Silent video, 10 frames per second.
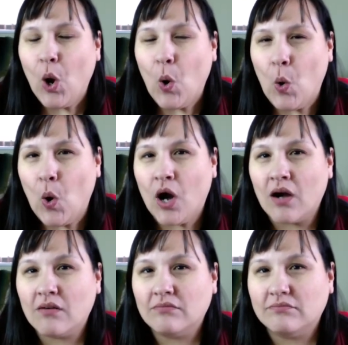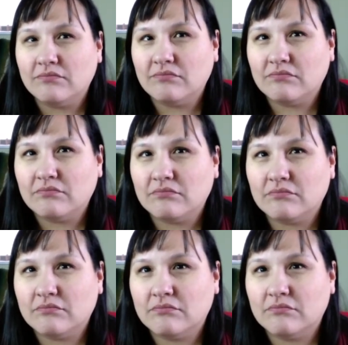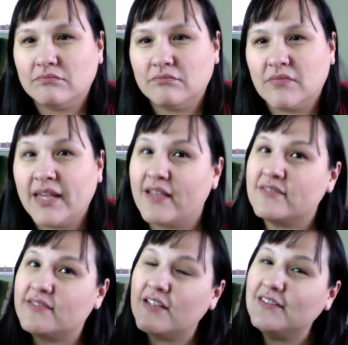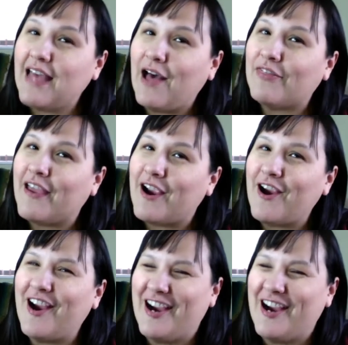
or I guess still down there.